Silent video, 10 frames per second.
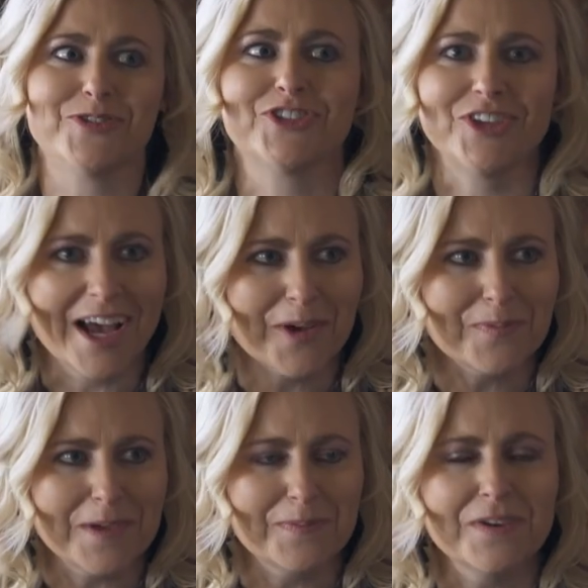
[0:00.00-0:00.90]
should
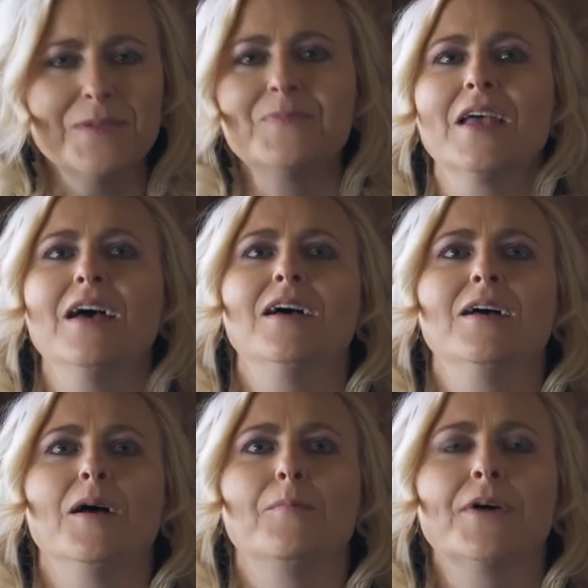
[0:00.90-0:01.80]
help people. Yeah.
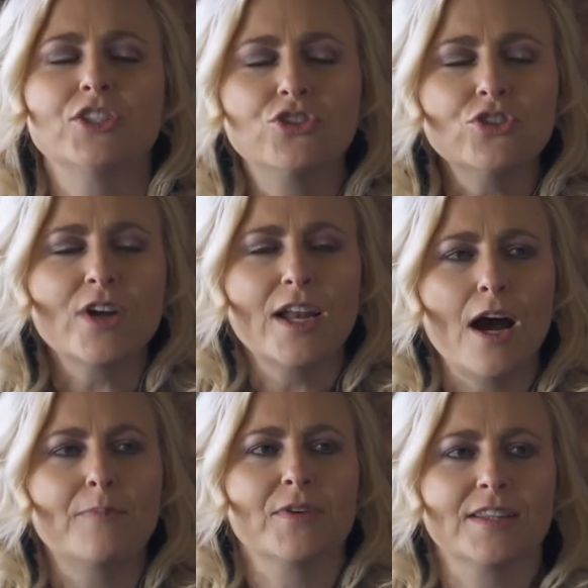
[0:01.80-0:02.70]
But I do try to
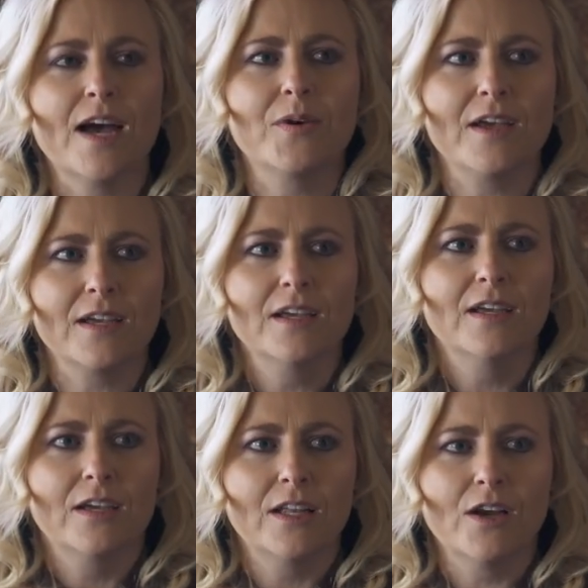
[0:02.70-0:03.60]
operate that way
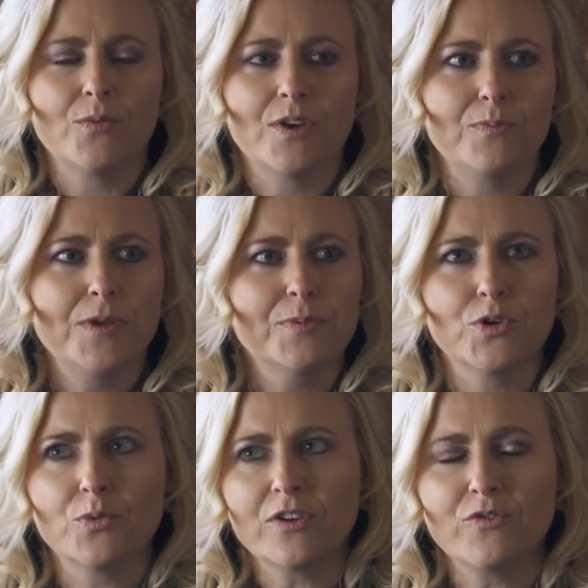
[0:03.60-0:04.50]
yeah. you know, with people
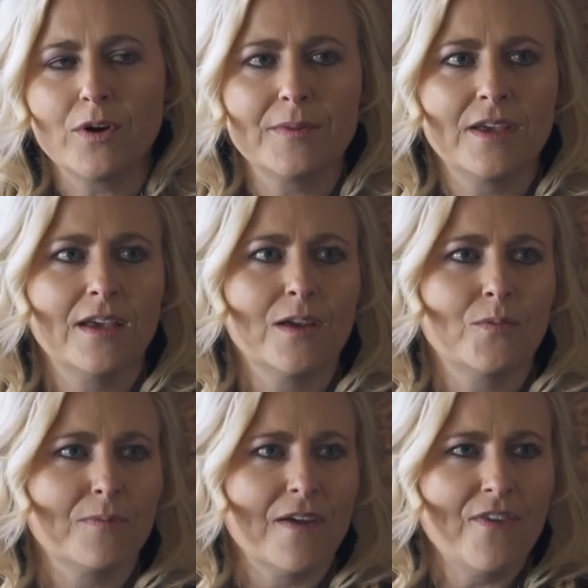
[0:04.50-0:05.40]
who work for me,
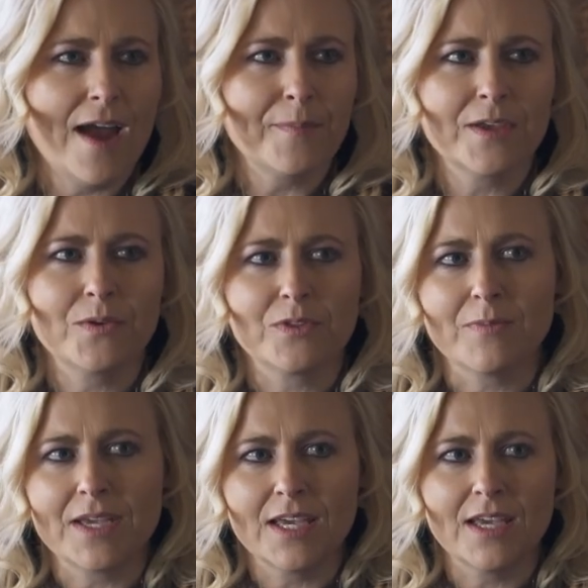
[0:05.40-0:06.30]
with my family, with
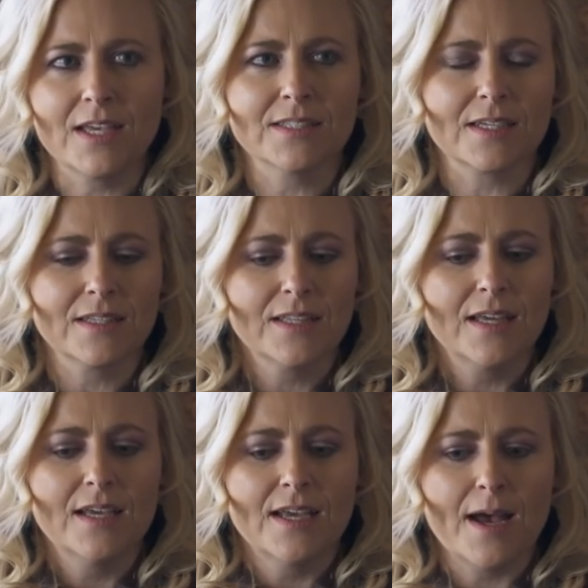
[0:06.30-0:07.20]
my kids, like
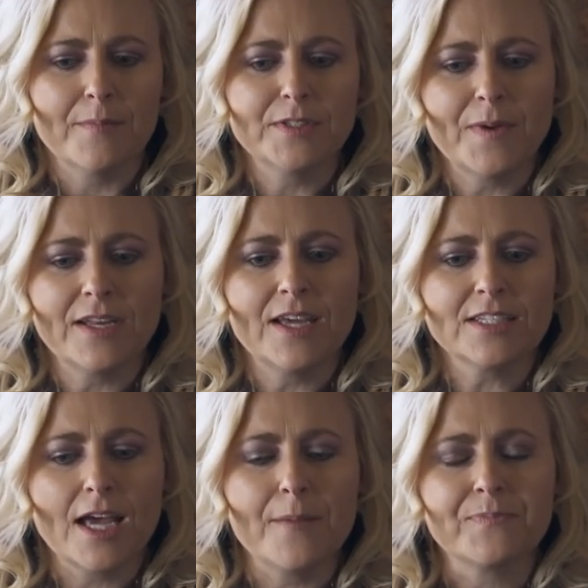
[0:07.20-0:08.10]
um, spending that
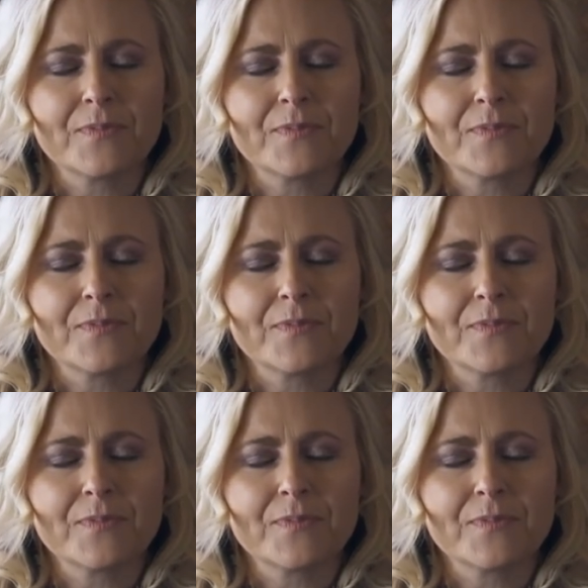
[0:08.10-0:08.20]
time.